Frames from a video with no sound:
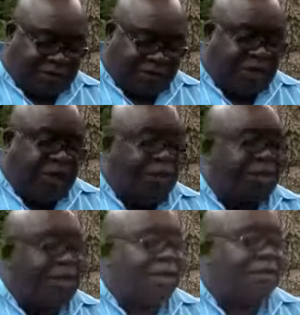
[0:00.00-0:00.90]
in.
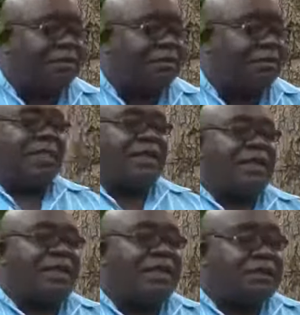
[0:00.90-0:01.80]
His
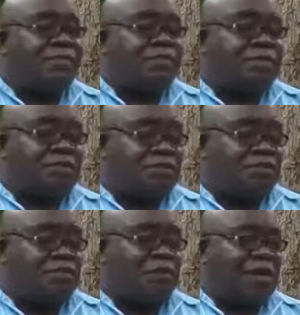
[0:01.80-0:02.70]
position was,
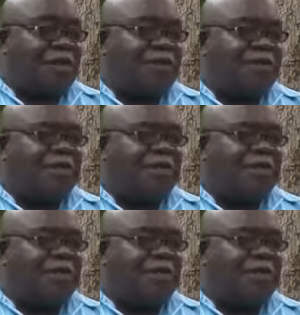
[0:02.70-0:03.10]
when